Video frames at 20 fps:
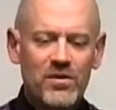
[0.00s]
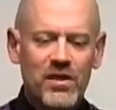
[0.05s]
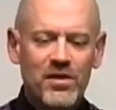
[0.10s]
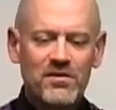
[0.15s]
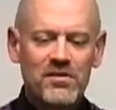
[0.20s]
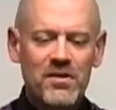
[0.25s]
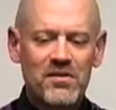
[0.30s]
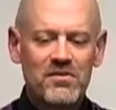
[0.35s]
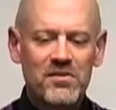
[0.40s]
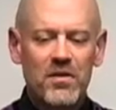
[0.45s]
from the
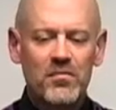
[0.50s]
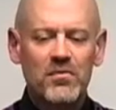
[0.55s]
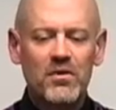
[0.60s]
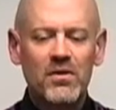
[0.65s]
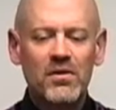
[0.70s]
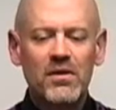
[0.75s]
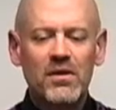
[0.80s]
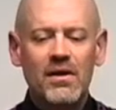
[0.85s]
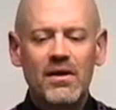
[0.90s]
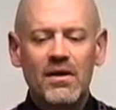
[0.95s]
LDS
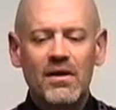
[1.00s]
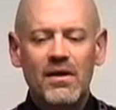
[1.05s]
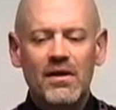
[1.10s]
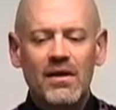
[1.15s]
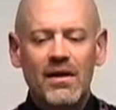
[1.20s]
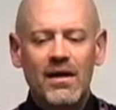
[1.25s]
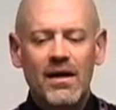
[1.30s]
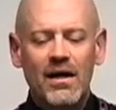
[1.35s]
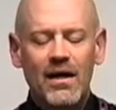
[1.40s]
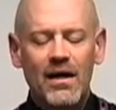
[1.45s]
hymnal,
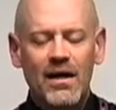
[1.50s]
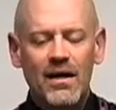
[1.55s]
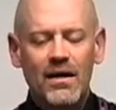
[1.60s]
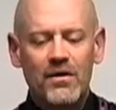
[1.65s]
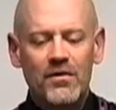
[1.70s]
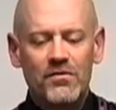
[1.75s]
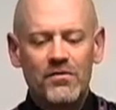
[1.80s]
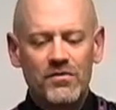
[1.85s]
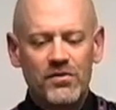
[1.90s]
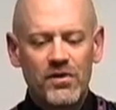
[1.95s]

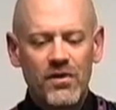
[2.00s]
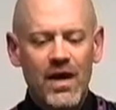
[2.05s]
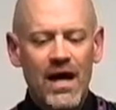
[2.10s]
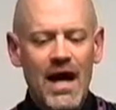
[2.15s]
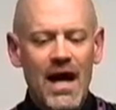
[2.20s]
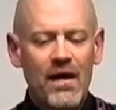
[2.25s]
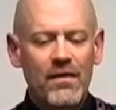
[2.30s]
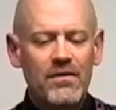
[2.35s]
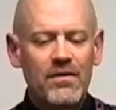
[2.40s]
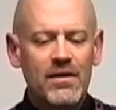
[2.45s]
uh, still
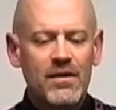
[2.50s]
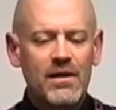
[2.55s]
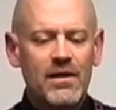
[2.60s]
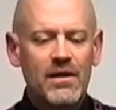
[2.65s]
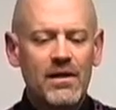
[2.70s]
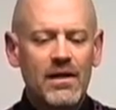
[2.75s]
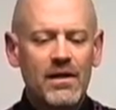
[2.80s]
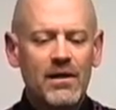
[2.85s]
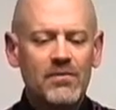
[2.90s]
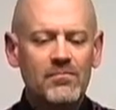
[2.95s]
had
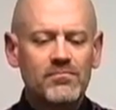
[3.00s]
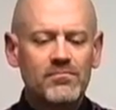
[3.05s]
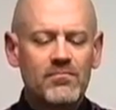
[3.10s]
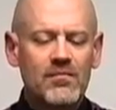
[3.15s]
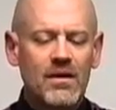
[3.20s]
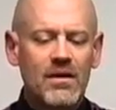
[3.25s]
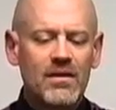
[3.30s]
the um,